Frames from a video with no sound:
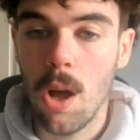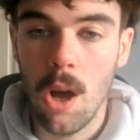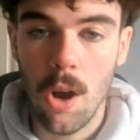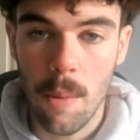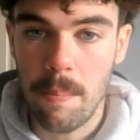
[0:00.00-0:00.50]

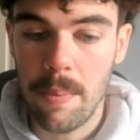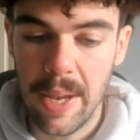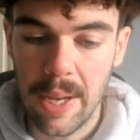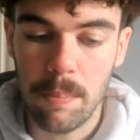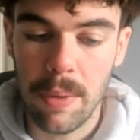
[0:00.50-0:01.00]
are a
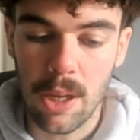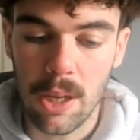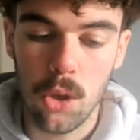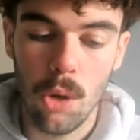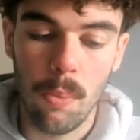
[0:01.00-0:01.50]
big
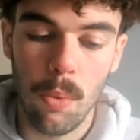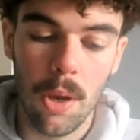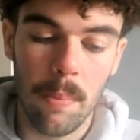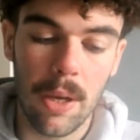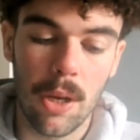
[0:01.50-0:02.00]
club, one of
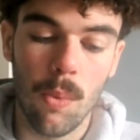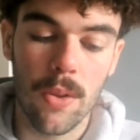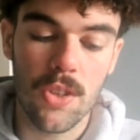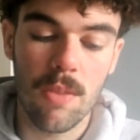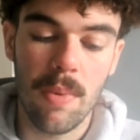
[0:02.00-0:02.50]
the bigger
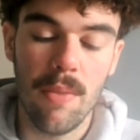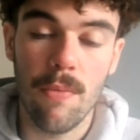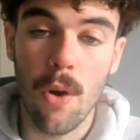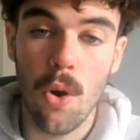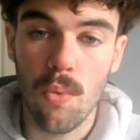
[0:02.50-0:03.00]
ones they've been
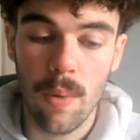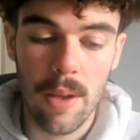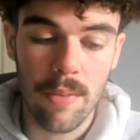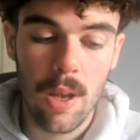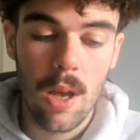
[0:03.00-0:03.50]
involved
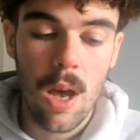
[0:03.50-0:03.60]
with.